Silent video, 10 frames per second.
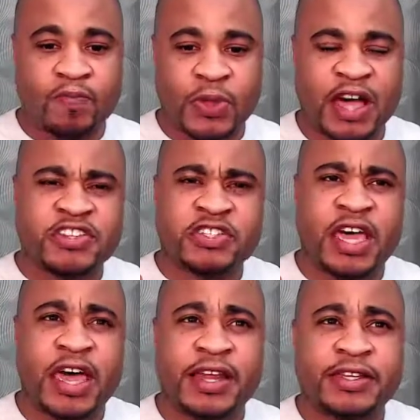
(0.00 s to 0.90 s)
I just
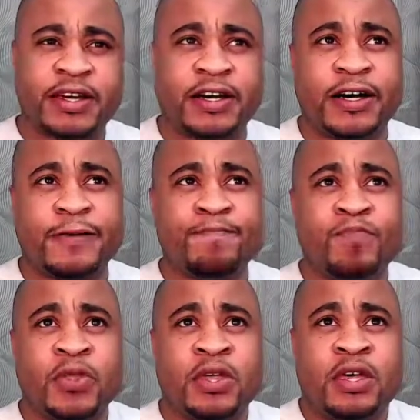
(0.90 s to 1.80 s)
had,
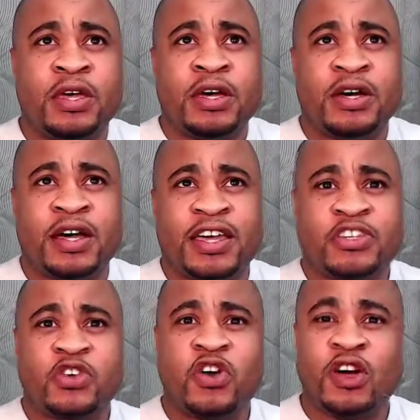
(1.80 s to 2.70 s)
I guess you
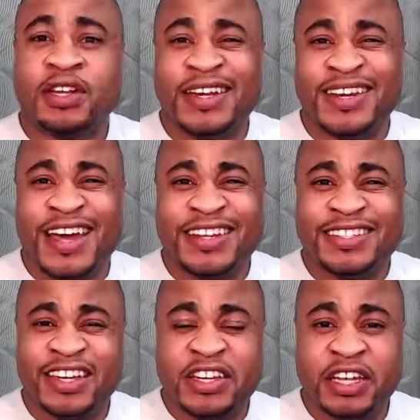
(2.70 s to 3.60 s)
can call it a
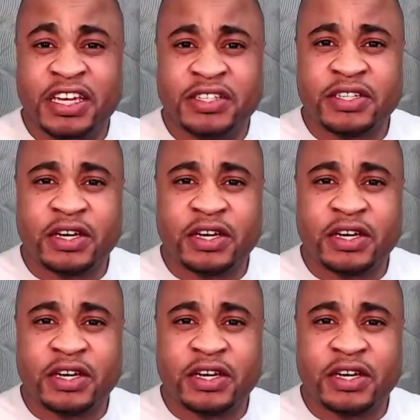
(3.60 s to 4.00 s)
daddy-son date.